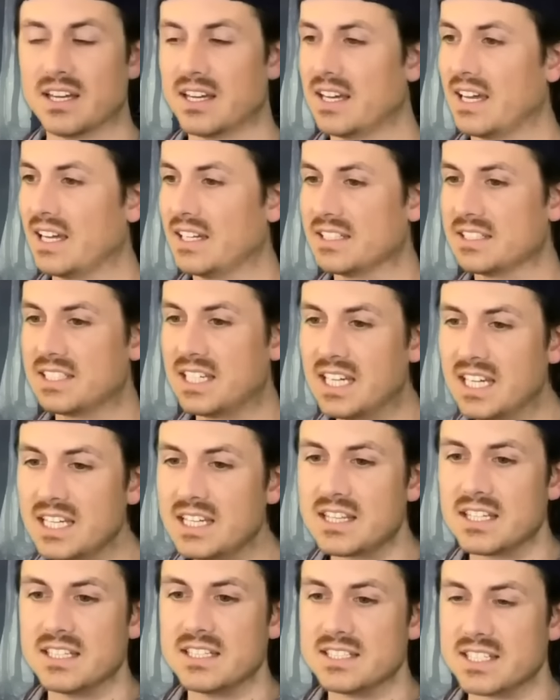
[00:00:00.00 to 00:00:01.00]
And
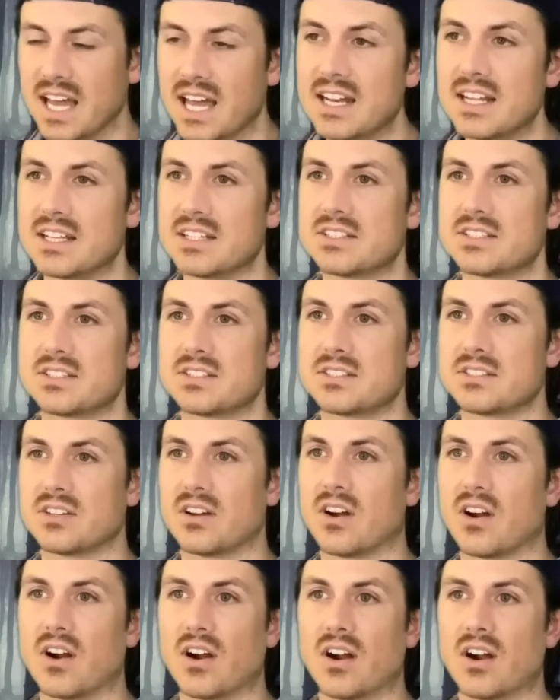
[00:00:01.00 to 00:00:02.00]
Keith and Dennis
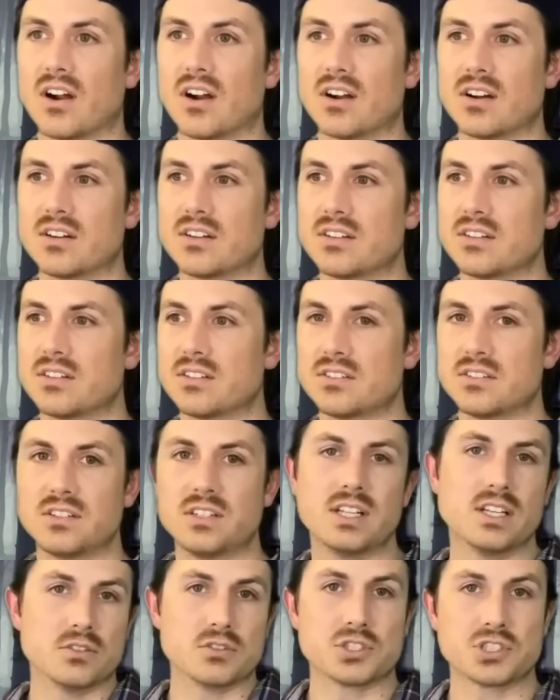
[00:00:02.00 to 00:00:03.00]
are,
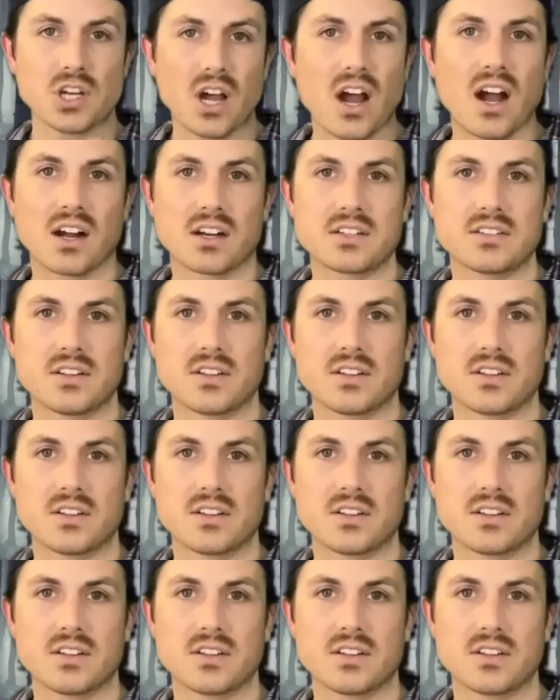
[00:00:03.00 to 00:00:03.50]
you know, shocked.